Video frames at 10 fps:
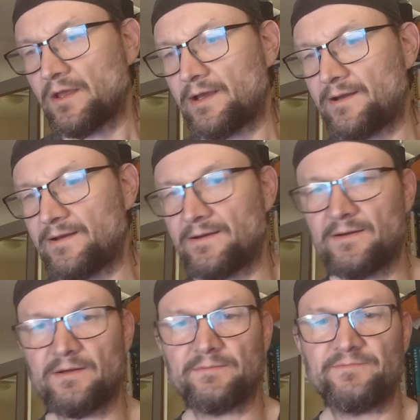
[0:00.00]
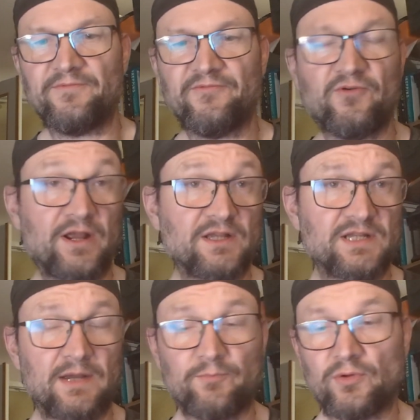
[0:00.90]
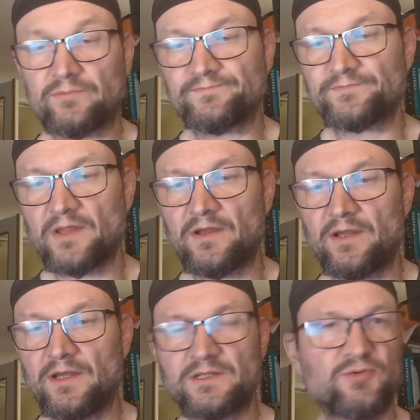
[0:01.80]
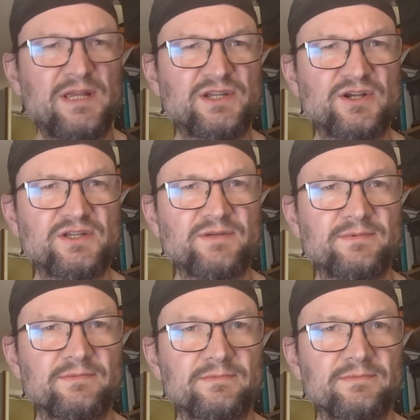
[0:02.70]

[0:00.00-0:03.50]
for example. Tweezers